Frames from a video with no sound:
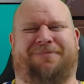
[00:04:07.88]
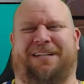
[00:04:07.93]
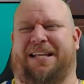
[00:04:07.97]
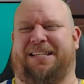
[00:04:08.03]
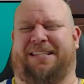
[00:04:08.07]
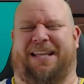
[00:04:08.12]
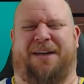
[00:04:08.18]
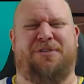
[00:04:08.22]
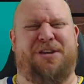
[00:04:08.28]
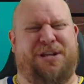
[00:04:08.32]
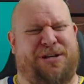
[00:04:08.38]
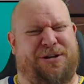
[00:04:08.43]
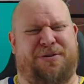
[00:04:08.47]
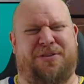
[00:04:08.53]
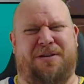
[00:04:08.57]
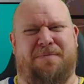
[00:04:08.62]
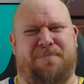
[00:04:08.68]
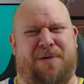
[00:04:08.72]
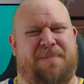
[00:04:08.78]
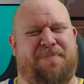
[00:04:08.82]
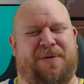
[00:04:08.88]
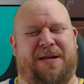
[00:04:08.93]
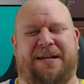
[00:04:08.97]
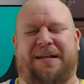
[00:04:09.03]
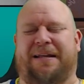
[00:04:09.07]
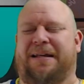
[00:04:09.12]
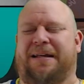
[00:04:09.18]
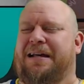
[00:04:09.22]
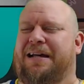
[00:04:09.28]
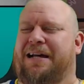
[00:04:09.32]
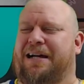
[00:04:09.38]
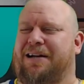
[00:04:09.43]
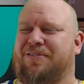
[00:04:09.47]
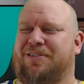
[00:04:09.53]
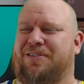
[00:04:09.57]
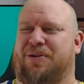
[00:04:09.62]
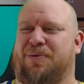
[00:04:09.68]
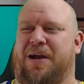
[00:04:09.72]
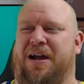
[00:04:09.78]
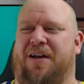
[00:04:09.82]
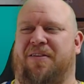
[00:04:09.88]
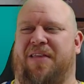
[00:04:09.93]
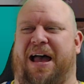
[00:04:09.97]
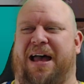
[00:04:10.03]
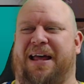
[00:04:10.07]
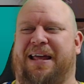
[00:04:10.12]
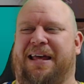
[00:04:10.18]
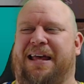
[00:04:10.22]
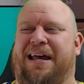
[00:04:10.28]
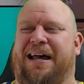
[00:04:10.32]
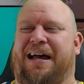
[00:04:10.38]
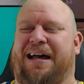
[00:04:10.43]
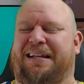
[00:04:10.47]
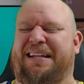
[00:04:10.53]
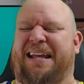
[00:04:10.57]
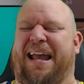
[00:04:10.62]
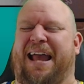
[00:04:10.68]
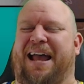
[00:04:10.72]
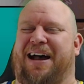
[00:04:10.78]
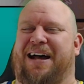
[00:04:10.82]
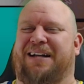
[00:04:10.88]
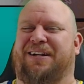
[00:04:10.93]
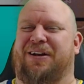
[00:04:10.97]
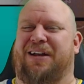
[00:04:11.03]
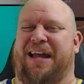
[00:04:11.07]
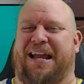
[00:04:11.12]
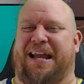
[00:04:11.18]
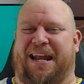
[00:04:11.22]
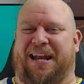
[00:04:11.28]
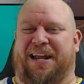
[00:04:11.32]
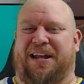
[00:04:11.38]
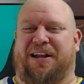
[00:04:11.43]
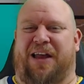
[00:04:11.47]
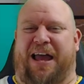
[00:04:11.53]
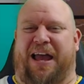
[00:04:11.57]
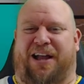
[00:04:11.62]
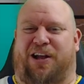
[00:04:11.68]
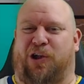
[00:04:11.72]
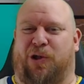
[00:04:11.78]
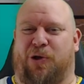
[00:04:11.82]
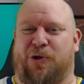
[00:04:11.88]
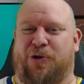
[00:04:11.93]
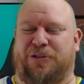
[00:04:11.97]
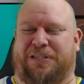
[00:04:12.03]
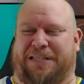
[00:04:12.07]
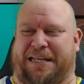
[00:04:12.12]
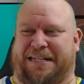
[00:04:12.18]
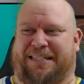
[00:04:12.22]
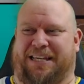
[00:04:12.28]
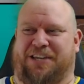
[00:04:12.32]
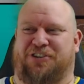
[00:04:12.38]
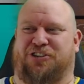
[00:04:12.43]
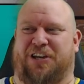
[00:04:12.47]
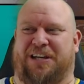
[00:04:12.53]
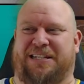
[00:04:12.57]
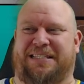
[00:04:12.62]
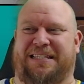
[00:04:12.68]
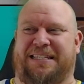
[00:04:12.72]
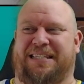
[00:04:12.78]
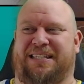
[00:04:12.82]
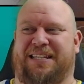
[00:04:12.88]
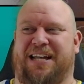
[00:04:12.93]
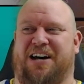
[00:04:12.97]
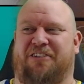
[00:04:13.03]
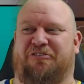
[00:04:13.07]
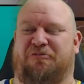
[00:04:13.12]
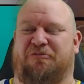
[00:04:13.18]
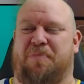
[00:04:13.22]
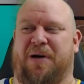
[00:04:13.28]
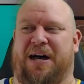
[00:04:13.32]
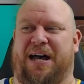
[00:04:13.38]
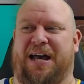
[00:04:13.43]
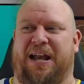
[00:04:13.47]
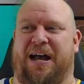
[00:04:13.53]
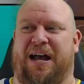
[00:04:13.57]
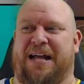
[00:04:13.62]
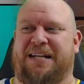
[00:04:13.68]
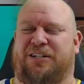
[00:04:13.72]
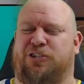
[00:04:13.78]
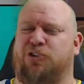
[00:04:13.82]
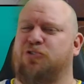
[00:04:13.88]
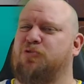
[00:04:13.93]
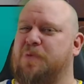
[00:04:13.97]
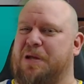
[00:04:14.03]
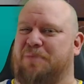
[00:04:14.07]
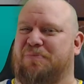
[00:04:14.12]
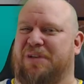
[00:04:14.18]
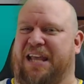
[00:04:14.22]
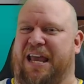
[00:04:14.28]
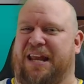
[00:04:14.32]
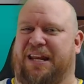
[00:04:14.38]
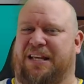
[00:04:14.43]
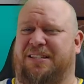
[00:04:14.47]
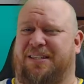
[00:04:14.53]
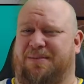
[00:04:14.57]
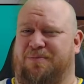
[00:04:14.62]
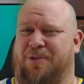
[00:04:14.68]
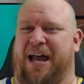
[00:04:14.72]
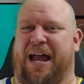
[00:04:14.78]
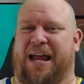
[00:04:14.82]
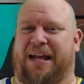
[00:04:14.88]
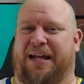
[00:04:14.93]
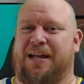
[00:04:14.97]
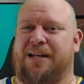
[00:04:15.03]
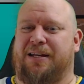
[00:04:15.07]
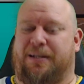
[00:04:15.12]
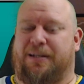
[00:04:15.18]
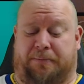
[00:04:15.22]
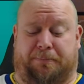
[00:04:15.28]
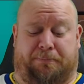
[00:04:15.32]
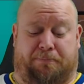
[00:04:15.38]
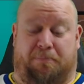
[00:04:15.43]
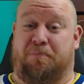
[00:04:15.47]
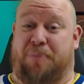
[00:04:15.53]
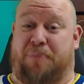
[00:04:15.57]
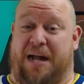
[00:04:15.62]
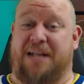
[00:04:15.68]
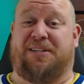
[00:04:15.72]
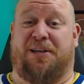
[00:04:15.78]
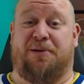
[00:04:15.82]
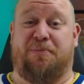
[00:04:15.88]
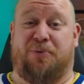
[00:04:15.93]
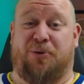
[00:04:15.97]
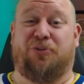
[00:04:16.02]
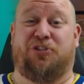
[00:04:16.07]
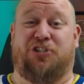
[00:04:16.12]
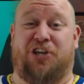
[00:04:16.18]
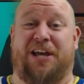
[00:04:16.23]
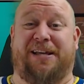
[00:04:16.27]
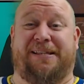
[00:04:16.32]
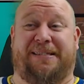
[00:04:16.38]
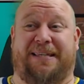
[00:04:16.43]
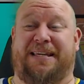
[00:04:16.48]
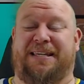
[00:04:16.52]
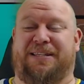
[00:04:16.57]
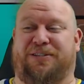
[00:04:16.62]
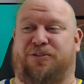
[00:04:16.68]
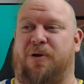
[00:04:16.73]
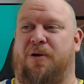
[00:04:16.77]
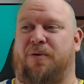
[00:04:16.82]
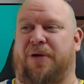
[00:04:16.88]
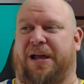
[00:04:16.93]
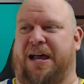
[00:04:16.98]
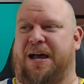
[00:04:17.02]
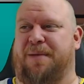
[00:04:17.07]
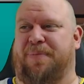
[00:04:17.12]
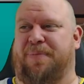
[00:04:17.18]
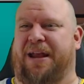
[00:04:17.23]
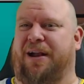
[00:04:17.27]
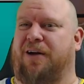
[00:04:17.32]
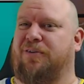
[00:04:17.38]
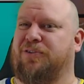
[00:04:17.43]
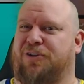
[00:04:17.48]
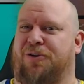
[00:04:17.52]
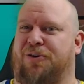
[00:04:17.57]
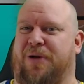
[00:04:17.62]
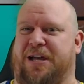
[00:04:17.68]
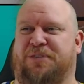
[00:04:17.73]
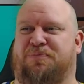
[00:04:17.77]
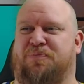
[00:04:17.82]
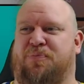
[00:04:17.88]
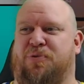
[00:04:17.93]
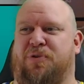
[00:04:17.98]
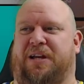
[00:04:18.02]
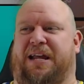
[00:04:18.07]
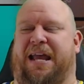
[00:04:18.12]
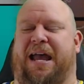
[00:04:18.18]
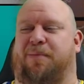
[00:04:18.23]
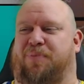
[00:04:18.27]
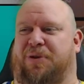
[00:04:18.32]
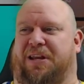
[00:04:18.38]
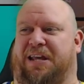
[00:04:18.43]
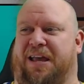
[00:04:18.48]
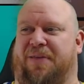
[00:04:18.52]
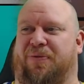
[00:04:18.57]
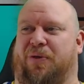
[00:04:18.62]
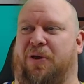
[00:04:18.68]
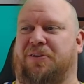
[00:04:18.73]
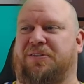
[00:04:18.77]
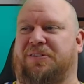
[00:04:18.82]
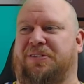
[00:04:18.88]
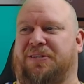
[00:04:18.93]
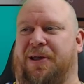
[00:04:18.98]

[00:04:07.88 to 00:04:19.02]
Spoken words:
Is that what you do with a Bop-It? I wasn't aware of that. Yeah, I don't like getting like clothes, like t-shirts and stuff, but I do remember getting some like basketball jerseys growing up, and I was always pretty happy to get those.